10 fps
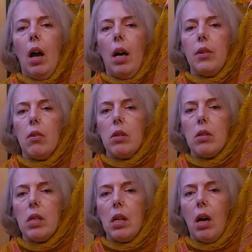And you can
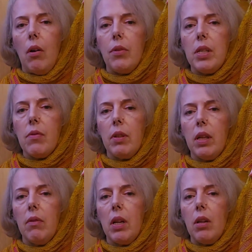see how this one,
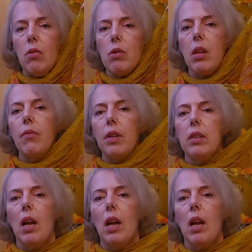even I use different